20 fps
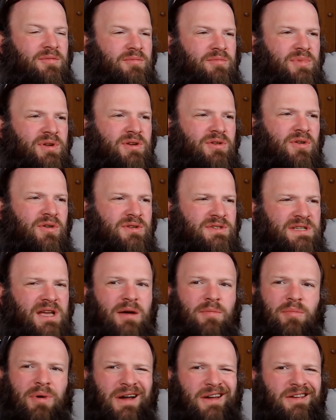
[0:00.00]
Because they're
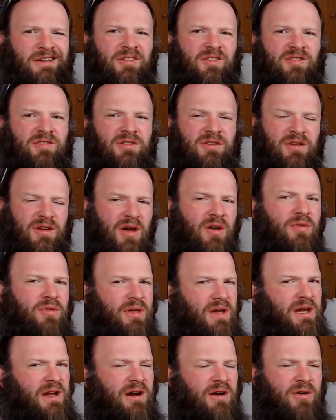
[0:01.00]
biased. You know,
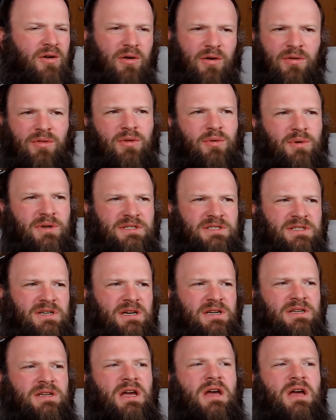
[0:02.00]
they are on the one side.